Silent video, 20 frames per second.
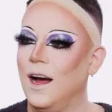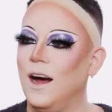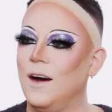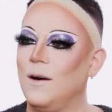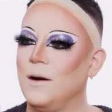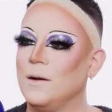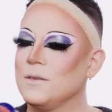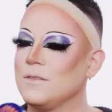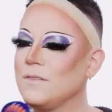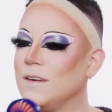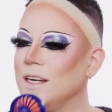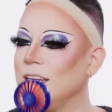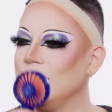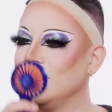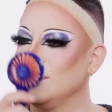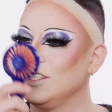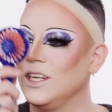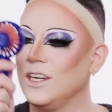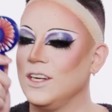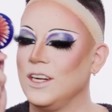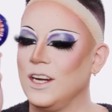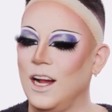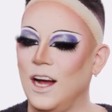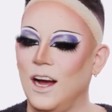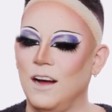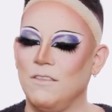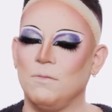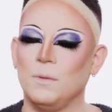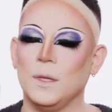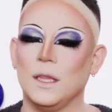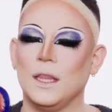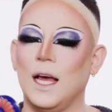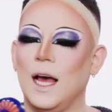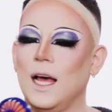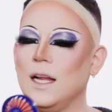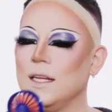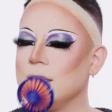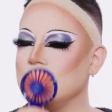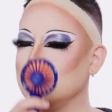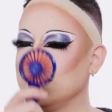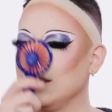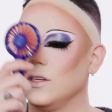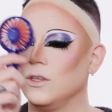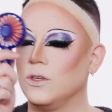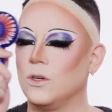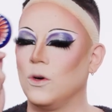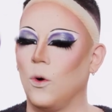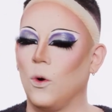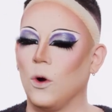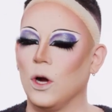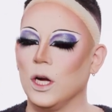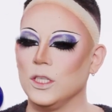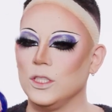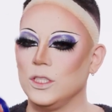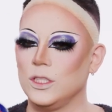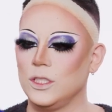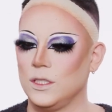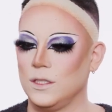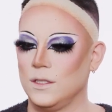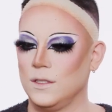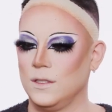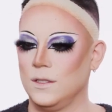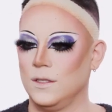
Oh, I was ready to turn it off, but that is gorge.